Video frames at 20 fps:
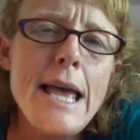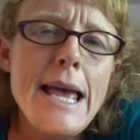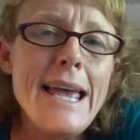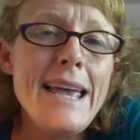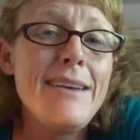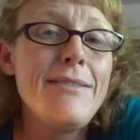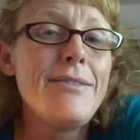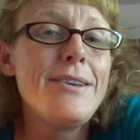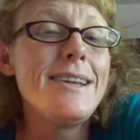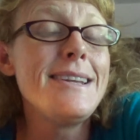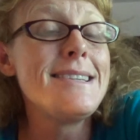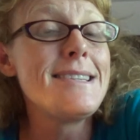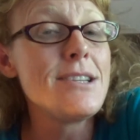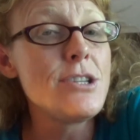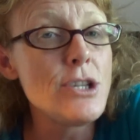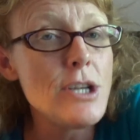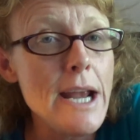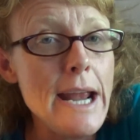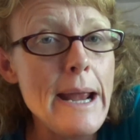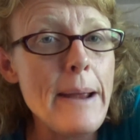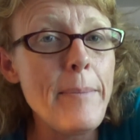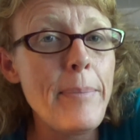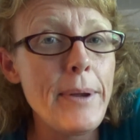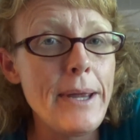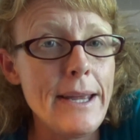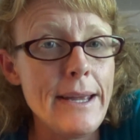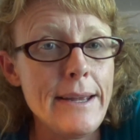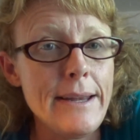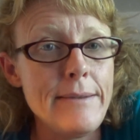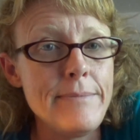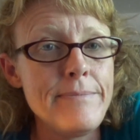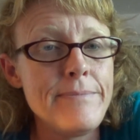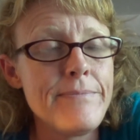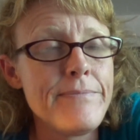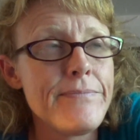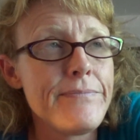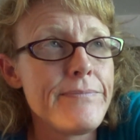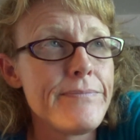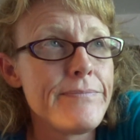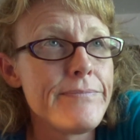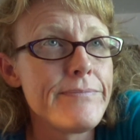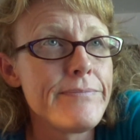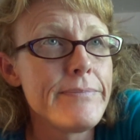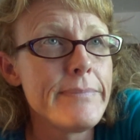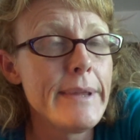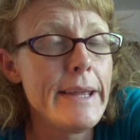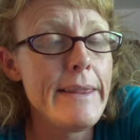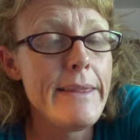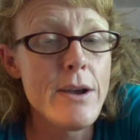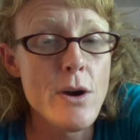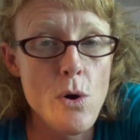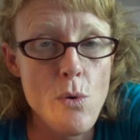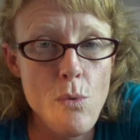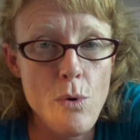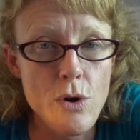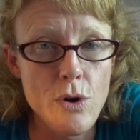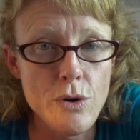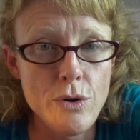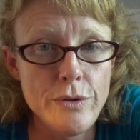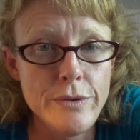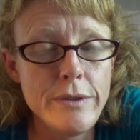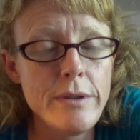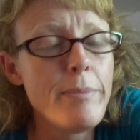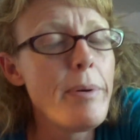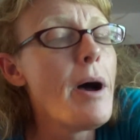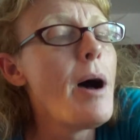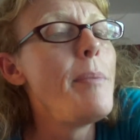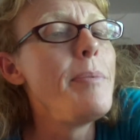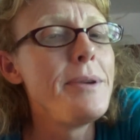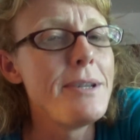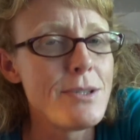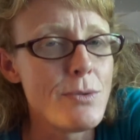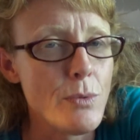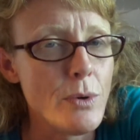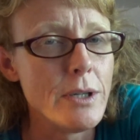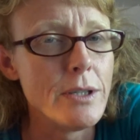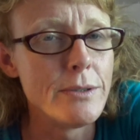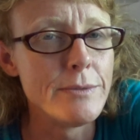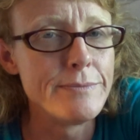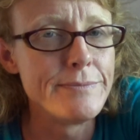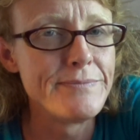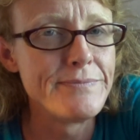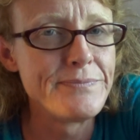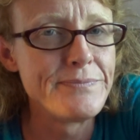if it is a champion in their world, the puppies will.